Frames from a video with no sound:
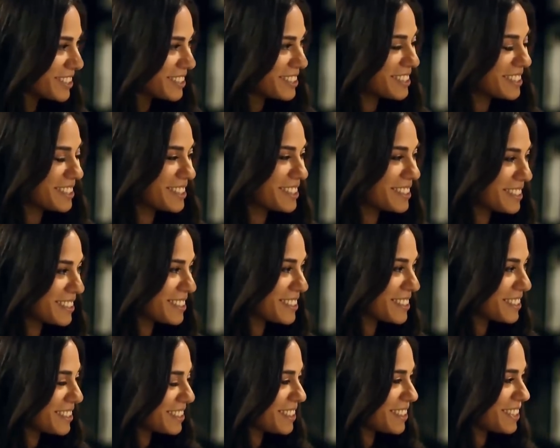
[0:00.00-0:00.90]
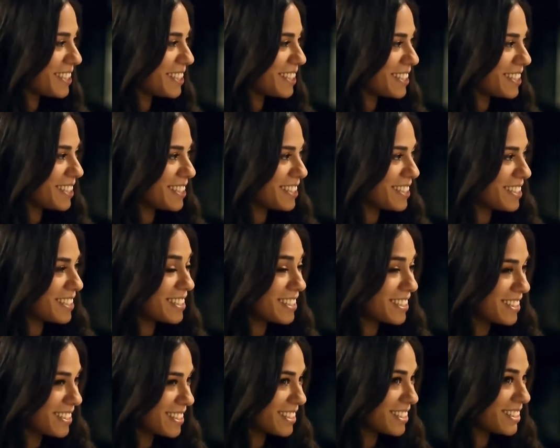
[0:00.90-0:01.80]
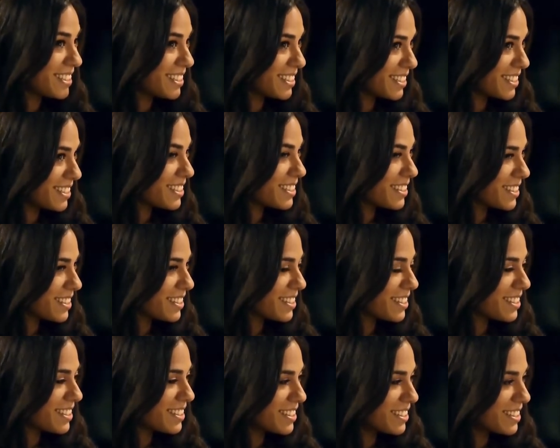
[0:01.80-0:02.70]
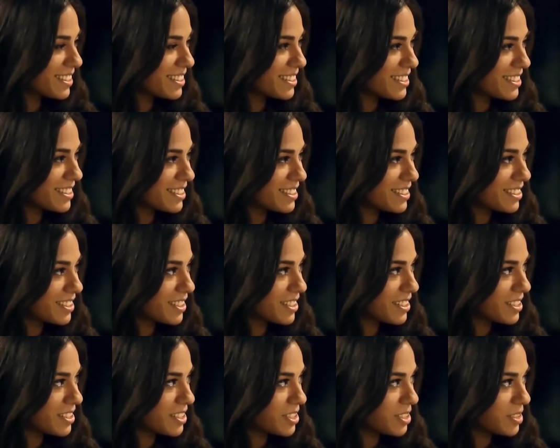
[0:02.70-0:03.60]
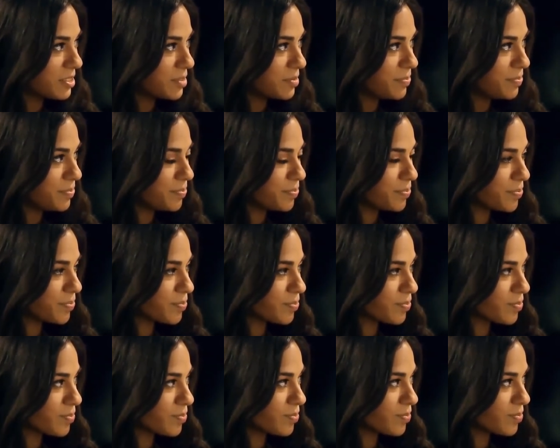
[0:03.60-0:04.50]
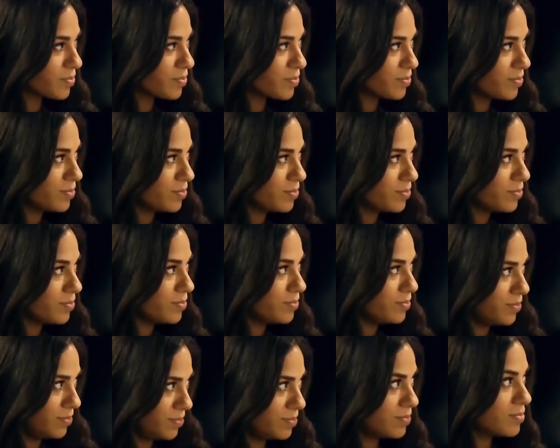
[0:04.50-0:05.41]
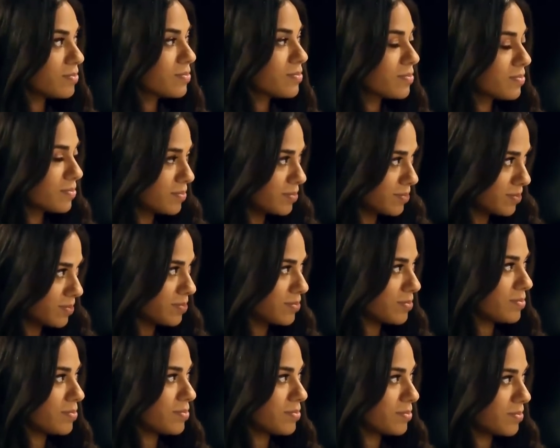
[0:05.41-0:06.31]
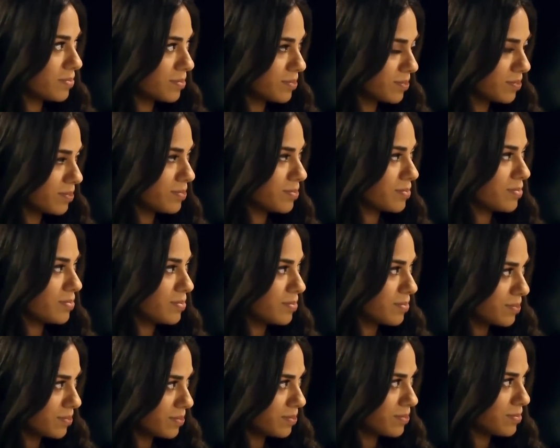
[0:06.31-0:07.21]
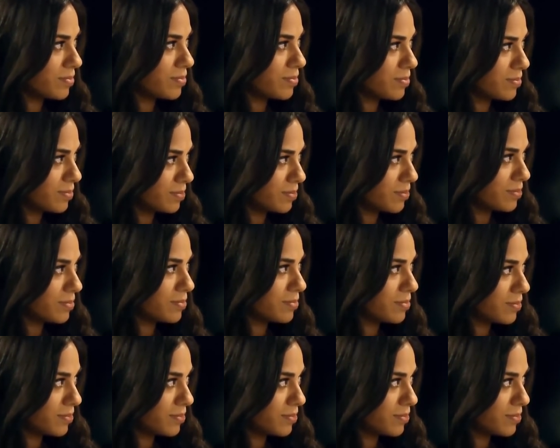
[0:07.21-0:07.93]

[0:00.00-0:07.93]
This person isn't speaking.